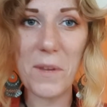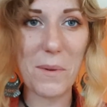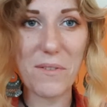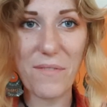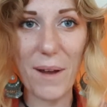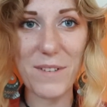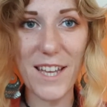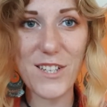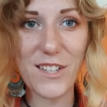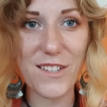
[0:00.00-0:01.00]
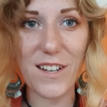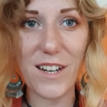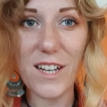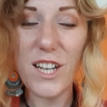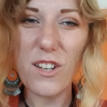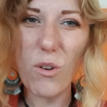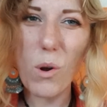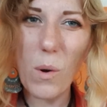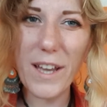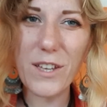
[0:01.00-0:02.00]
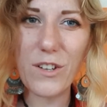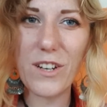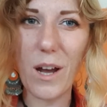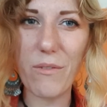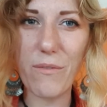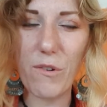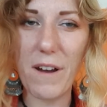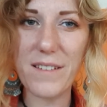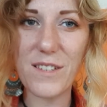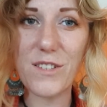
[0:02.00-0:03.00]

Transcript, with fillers: where the foundations are not quite good enough for us,